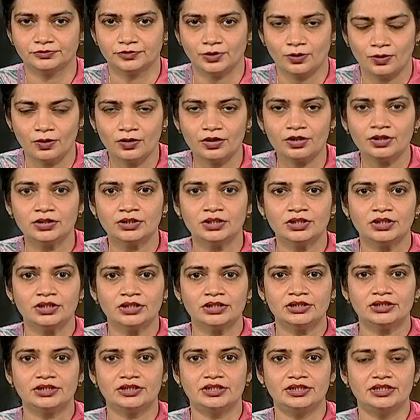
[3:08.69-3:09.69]
or
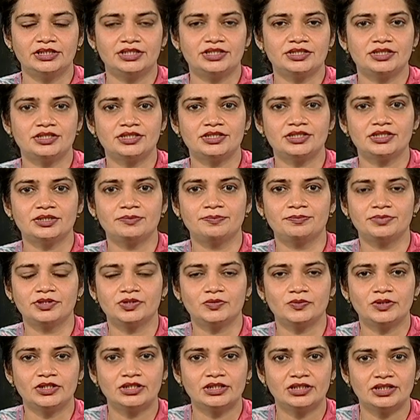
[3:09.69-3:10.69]
the relationship
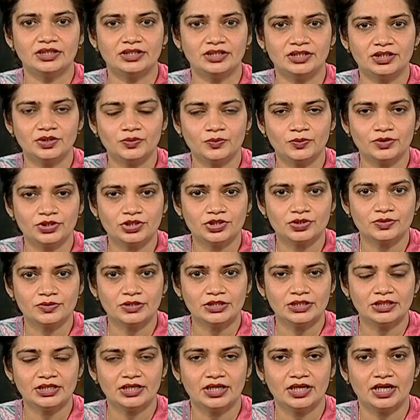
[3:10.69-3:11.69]
between the
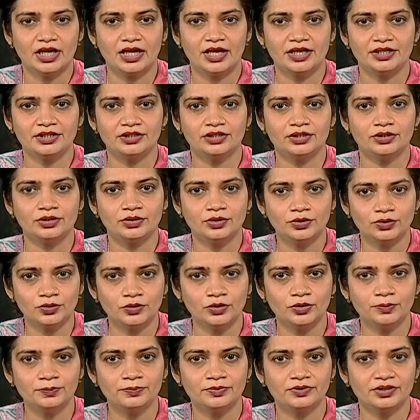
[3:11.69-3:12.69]
individual and the
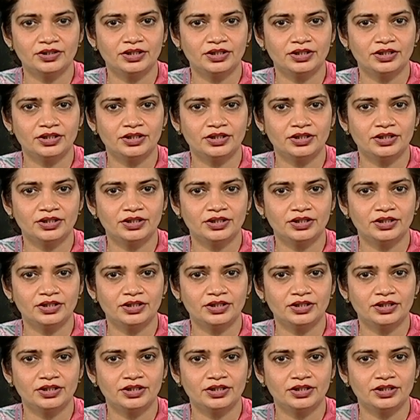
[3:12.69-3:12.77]
group,